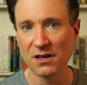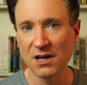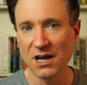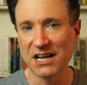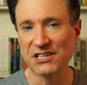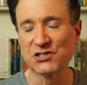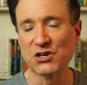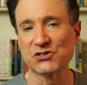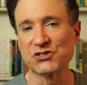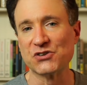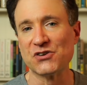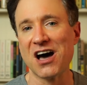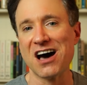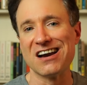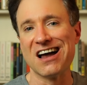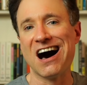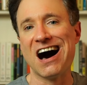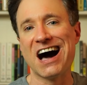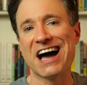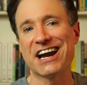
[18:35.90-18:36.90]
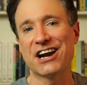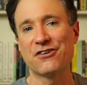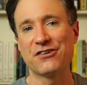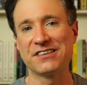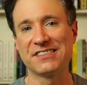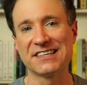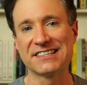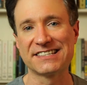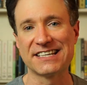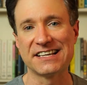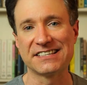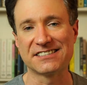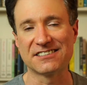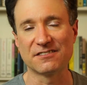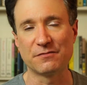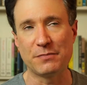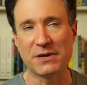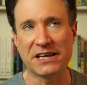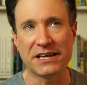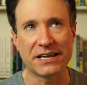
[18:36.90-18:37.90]
it's also not higher in the sense
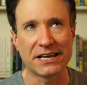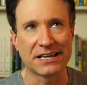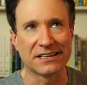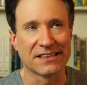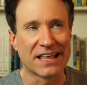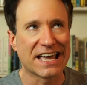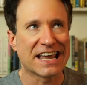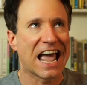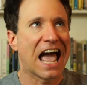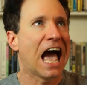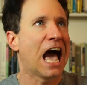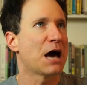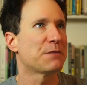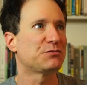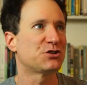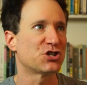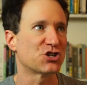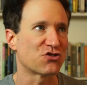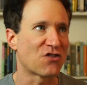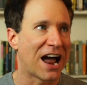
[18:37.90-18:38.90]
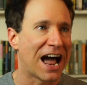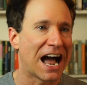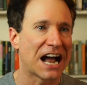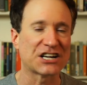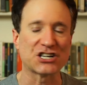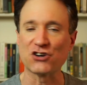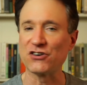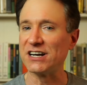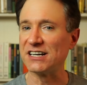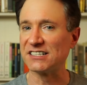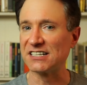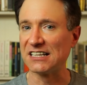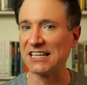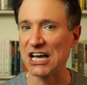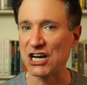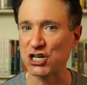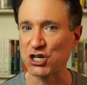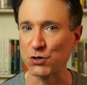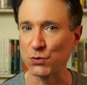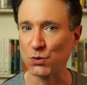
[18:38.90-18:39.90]
of being like abstract or
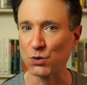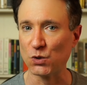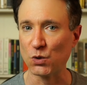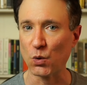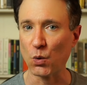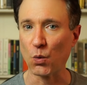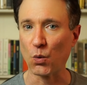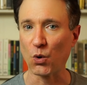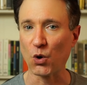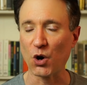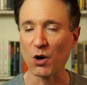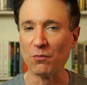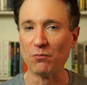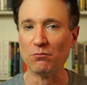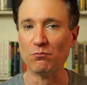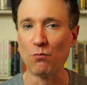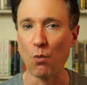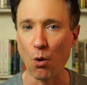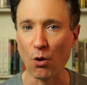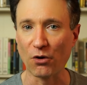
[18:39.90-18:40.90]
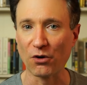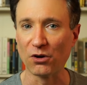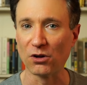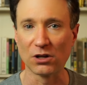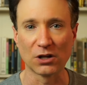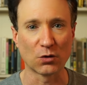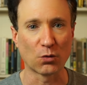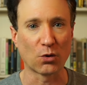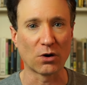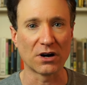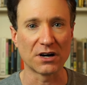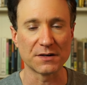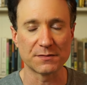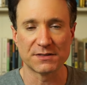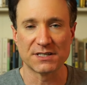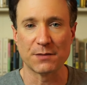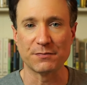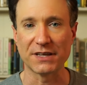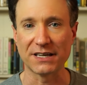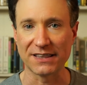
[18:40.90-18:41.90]
intellectual or moral or
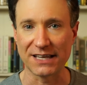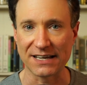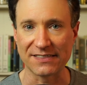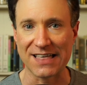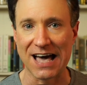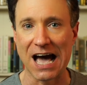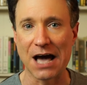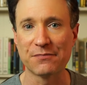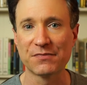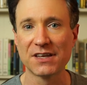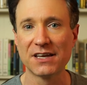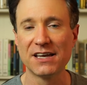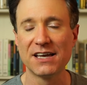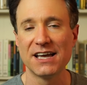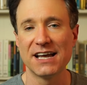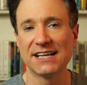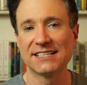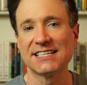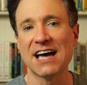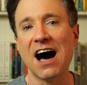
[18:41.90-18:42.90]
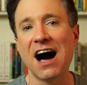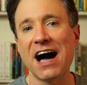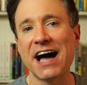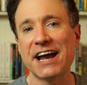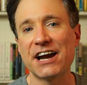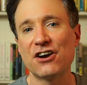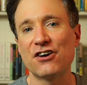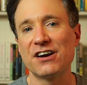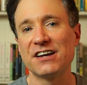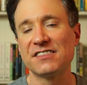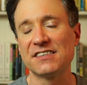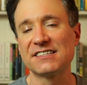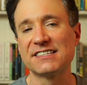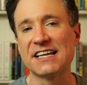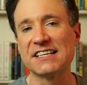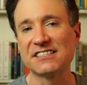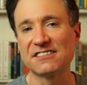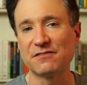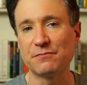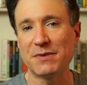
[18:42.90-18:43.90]
something like that. It's higher in the
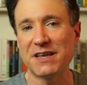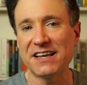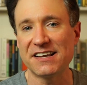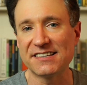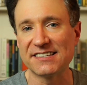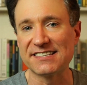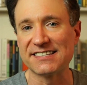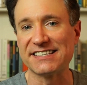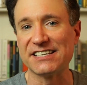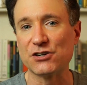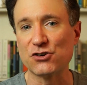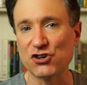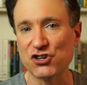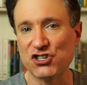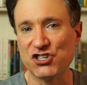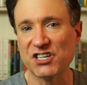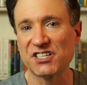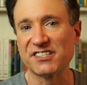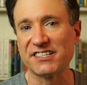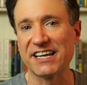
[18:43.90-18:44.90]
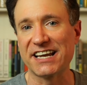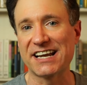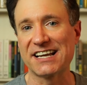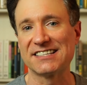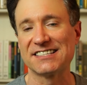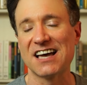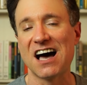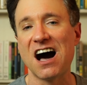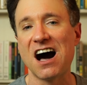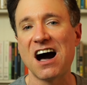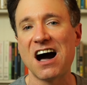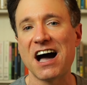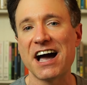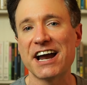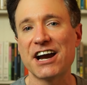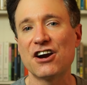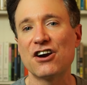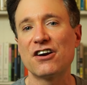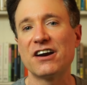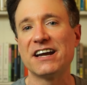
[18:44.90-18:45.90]
sense of being synergistic. It's
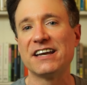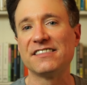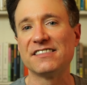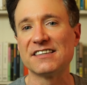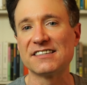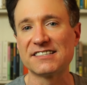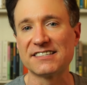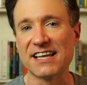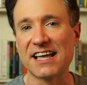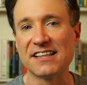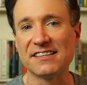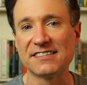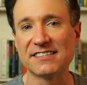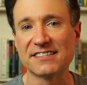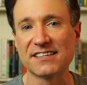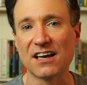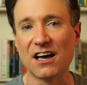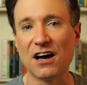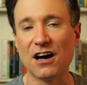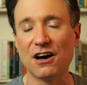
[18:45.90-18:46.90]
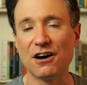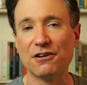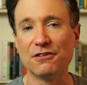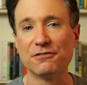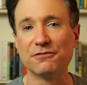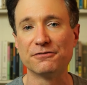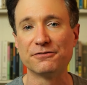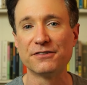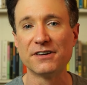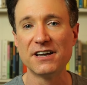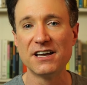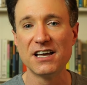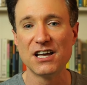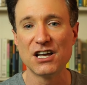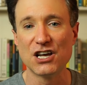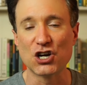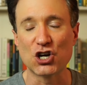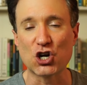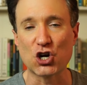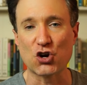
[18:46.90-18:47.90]
higher in the sense of
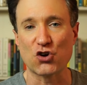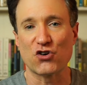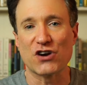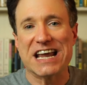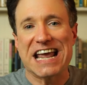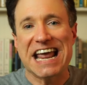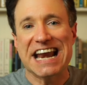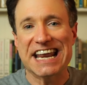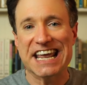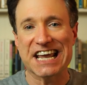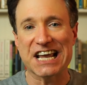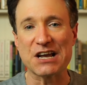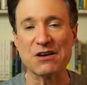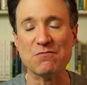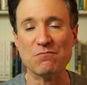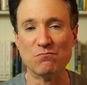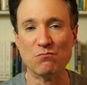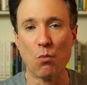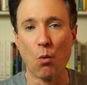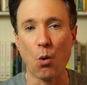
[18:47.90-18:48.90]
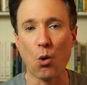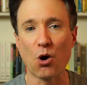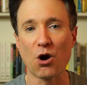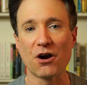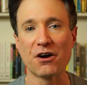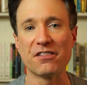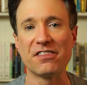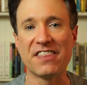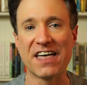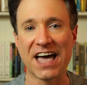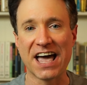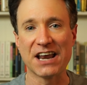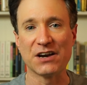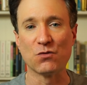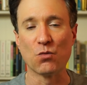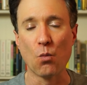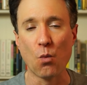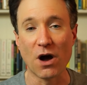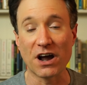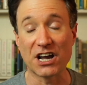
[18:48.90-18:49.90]
creating more
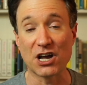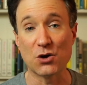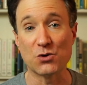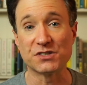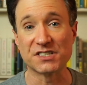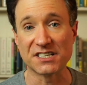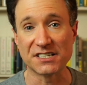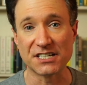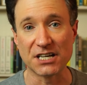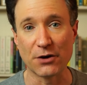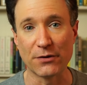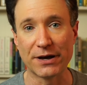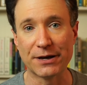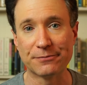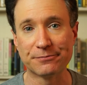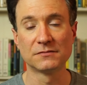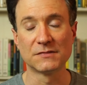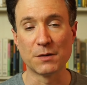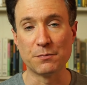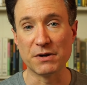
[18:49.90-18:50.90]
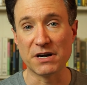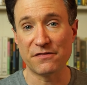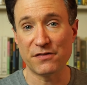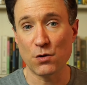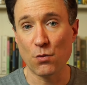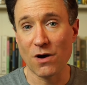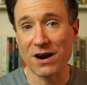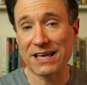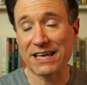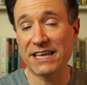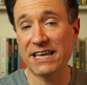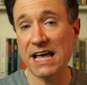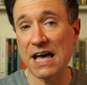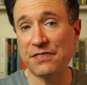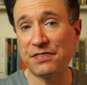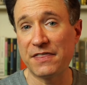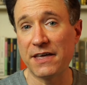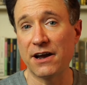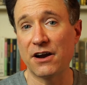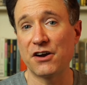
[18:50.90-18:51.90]
than what goes into it. But if you want to
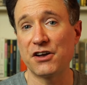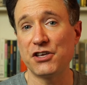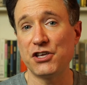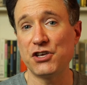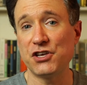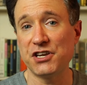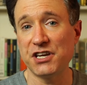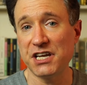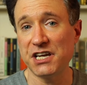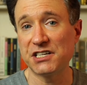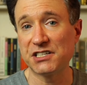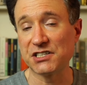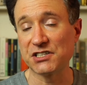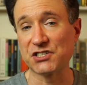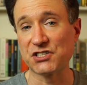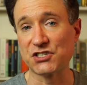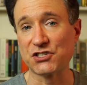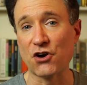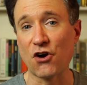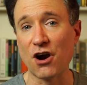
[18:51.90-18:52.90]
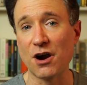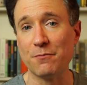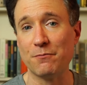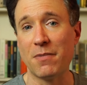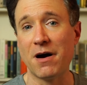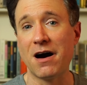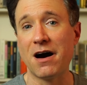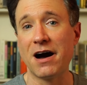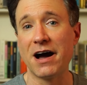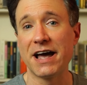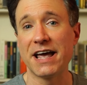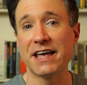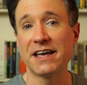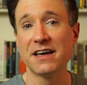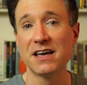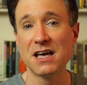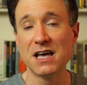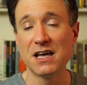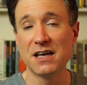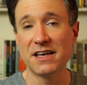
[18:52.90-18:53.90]
get there, you need to start by
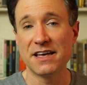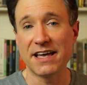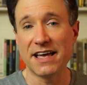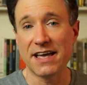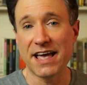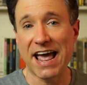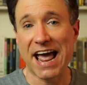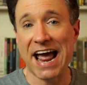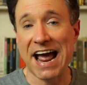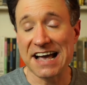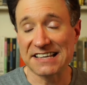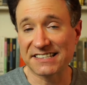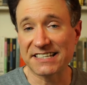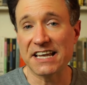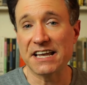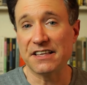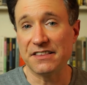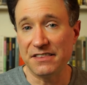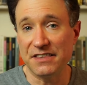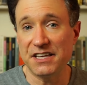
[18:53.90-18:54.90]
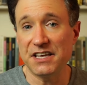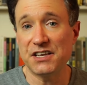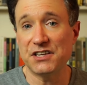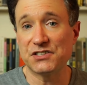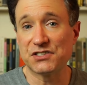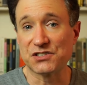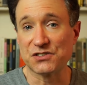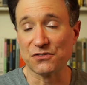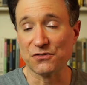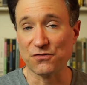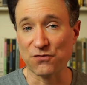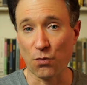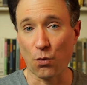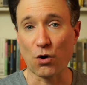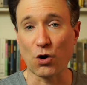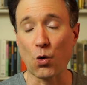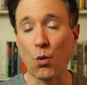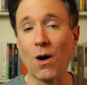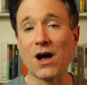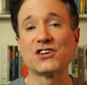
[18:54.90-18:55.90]
asking these four
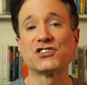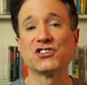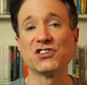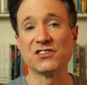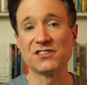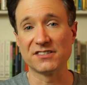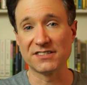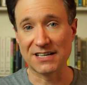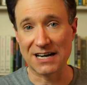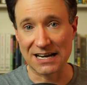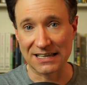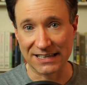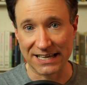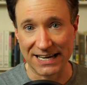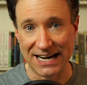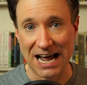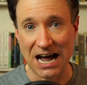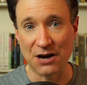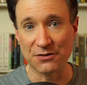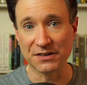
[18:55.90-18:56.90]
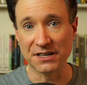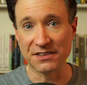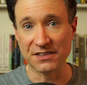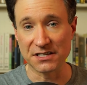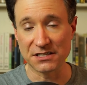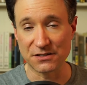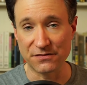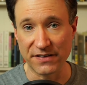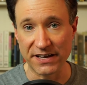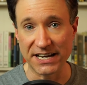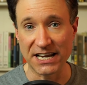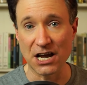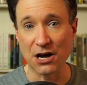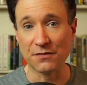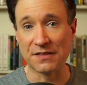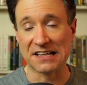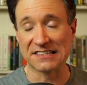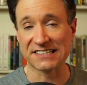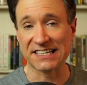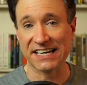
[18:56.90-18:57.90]
questions that I laid out in this video.
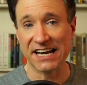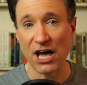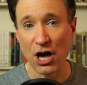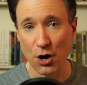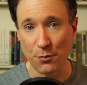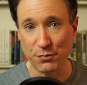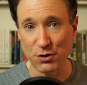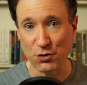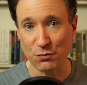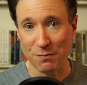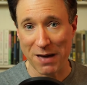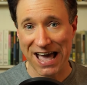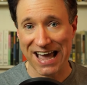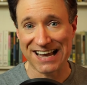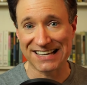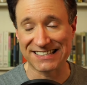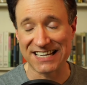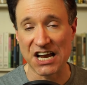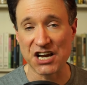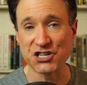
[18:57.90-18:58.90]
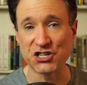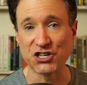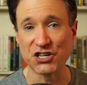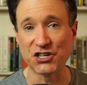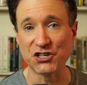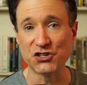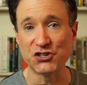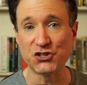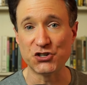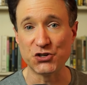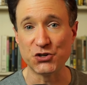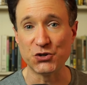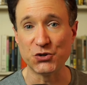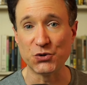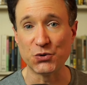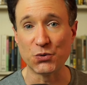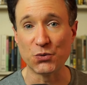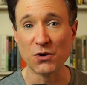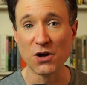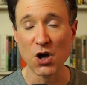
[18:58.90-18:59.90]
That's going to help you pay attention to